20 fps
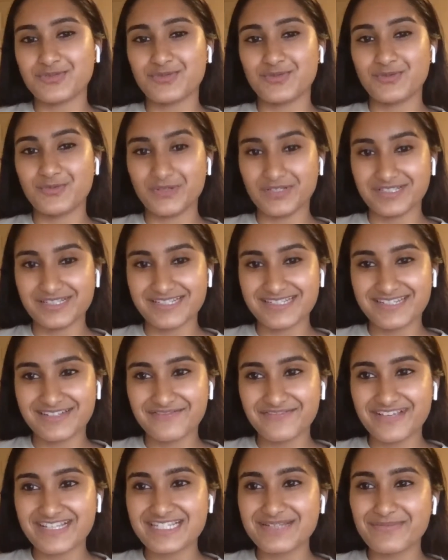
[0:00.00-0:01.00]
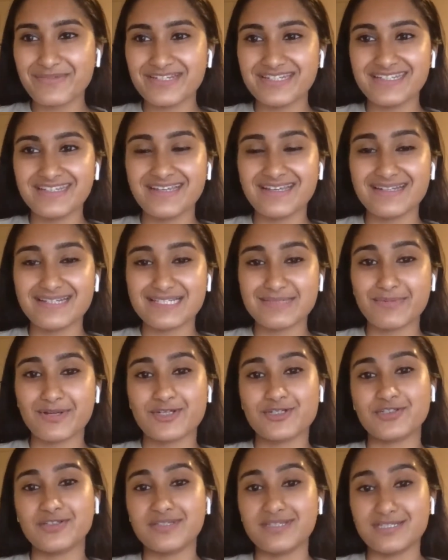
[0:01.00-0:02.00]
were willing to invest money and
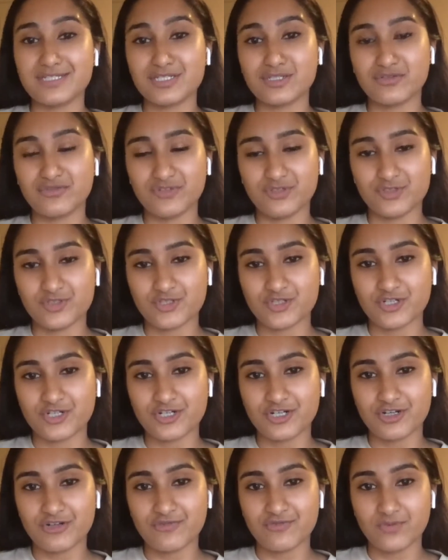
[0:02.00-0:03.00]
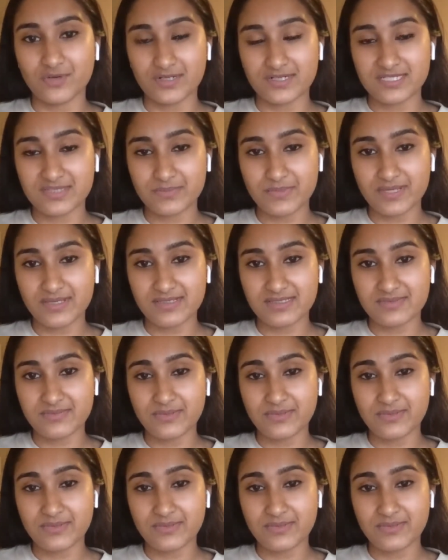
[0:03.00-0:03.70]
especially into the future of workspace.